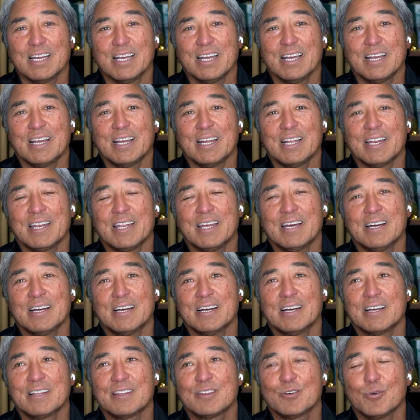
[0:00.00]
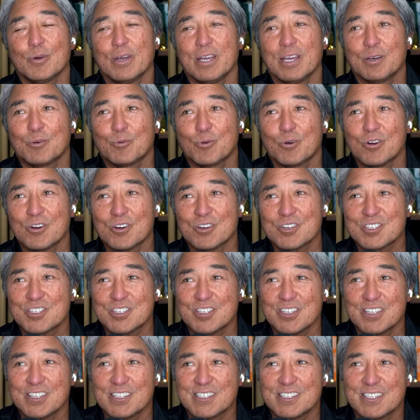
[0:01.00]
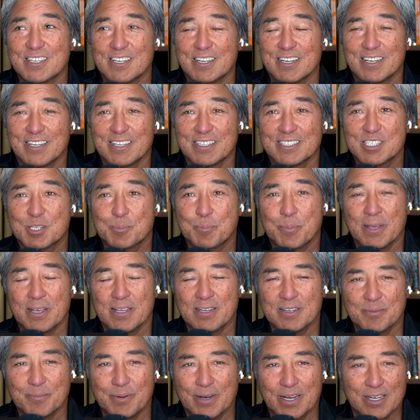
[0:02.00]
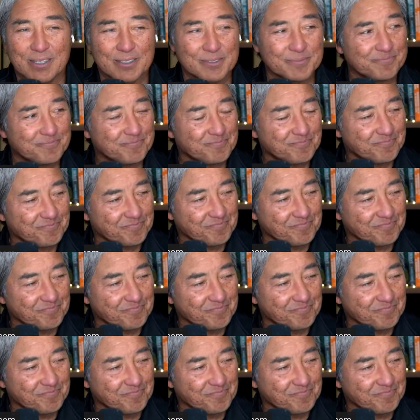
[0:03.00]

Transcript: And the way it works is I spend about